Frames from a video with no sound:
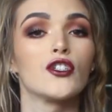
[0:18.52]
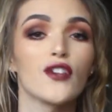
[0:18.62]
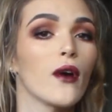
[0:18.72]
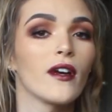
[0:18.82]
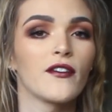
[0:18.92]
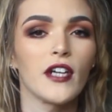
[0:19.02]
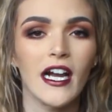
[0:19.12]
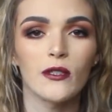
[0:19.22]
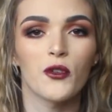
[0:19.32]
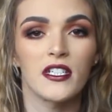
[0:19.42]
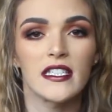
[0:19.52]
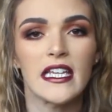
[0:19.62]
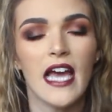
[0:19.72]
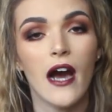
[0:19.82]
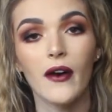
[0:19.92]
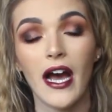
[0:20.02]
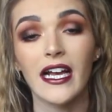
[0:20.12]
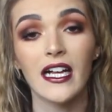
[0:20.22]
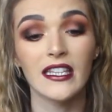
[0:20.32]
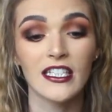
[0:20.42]
so if you guys want to see how I
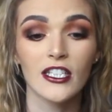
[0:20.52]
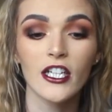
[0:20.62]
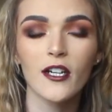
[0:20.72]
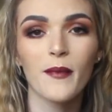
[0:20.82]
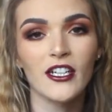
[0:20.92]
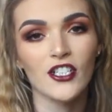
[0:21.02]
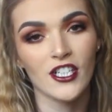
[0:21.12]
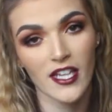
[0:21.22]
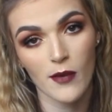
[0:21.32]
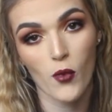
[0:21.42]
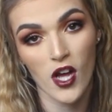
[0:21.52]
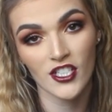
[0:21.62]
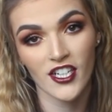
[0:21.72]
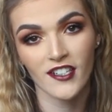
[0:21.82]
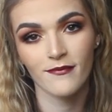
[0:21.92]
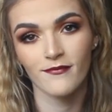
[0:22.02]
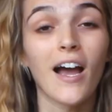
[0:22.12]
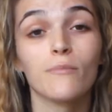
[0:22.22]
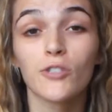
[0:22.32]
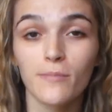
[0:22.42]
got this look, make sure to keep watching.
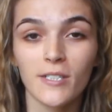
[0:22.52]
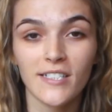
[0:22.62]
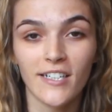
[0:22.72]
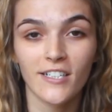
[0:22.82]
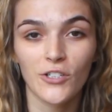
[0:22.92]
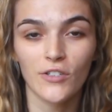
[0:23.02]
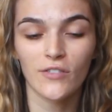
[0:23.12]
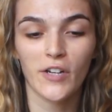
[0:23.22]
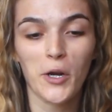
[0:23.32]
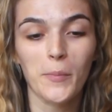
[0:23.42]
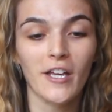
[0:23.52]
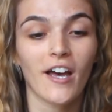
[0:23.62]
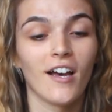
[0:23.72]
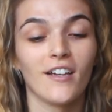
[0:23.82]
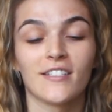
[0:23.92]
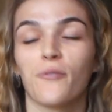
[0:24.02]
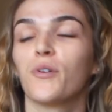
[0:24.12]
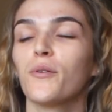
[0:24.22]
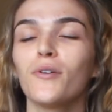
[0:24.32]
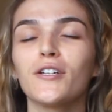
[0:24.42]
I'm super excited to do this video because I
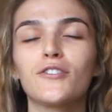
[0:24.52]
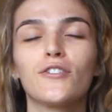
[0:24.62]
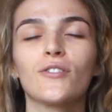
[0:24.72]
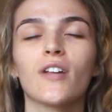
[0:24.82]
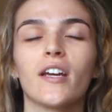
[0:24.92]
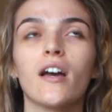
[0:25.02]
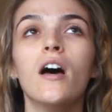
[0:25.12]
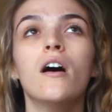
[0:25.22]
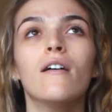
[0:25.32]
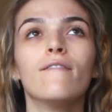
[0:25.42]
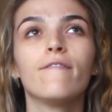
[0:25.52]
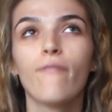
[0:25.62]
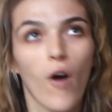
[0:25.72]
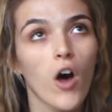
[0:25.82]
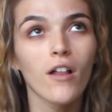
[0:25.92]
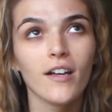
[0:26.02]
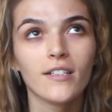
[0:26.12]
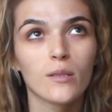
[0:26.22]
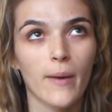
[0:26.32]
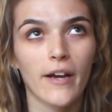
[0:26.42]
really wanted to do like fall
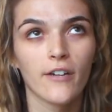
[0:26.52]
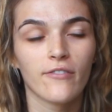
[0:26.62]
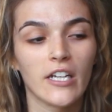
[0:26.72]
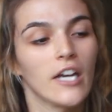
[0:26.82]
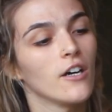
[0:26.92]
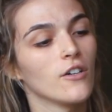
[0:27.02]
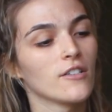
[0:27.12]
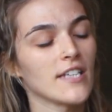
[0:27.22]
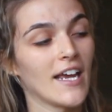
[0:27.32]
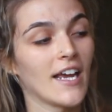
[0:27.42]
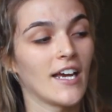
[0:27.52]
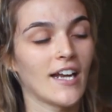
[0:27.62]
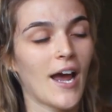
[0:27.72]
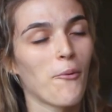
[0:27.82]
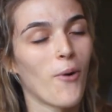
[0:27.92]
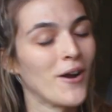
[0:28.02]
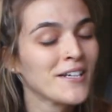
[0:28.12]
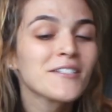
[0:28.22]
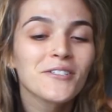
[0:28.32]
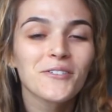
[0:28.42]
inspired videos and I
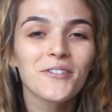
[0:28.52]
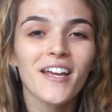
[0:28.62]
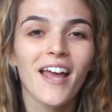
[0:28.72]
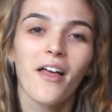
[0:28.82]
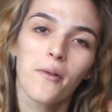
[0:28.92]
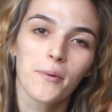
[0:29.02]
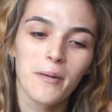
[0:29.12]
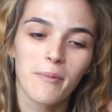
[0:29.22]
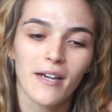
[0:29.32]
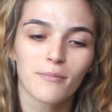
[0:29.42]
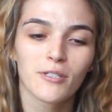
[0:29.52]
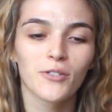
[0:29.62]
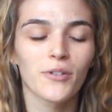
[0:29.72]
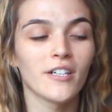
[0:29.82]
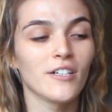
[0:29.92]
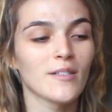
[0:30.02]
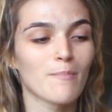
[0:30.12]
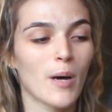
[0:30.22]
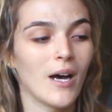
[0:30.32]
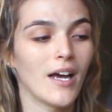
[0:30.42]
wanted to do like Halloween makeup
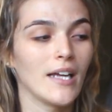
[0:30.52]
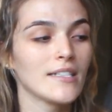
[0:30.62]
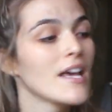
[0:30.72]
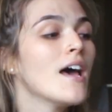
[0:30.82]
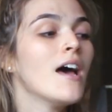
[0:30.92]
tutorials, but